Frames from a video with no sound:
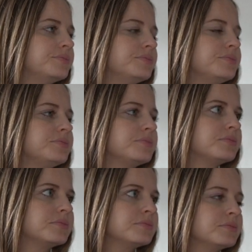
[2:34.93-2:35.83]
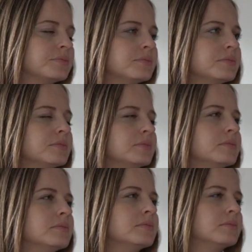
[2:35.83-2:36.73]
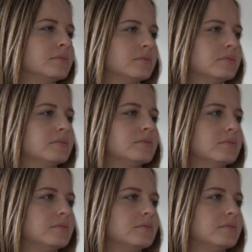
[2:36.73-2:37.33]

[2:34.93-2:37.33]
(not speaking)